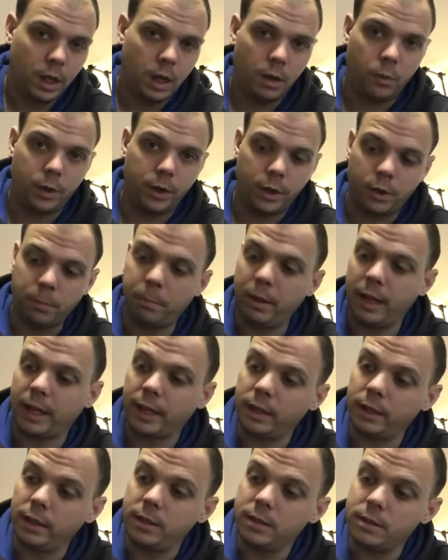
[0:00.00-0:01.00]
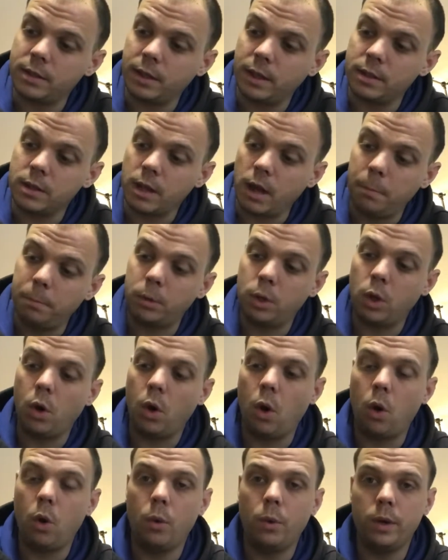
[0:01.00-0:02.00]
And when you're picking these things up, you'll
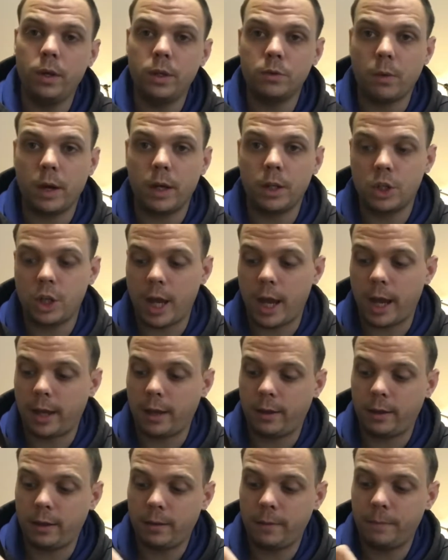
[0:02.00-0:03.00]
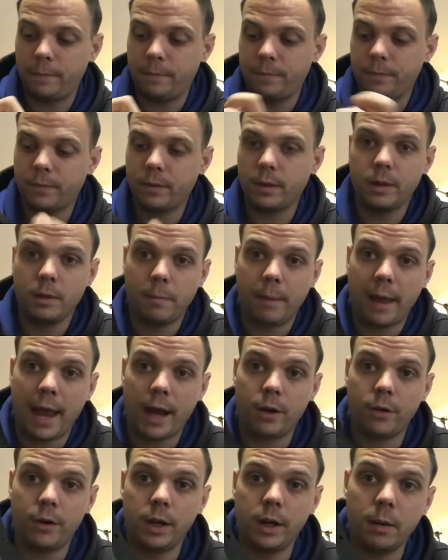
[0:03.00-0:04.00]
always want to check the
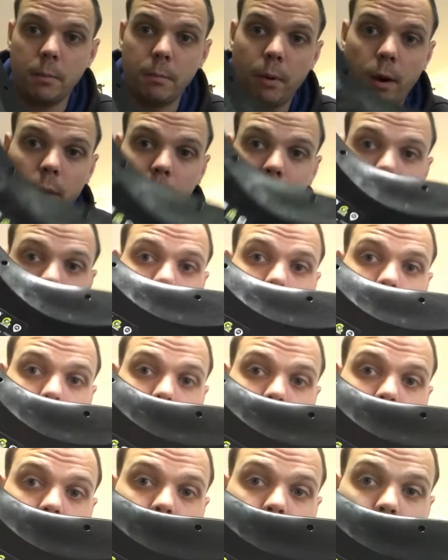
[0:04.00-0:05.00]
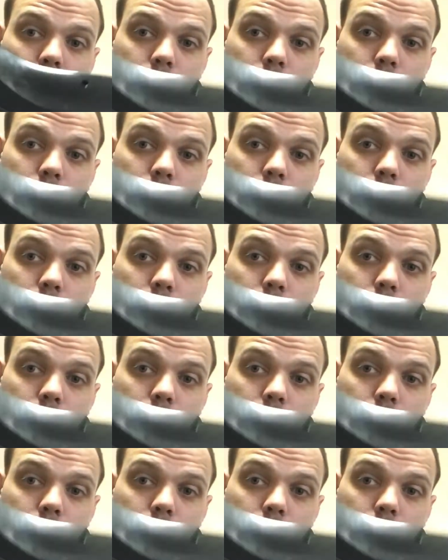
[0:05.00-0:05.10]
battery compartments to make sure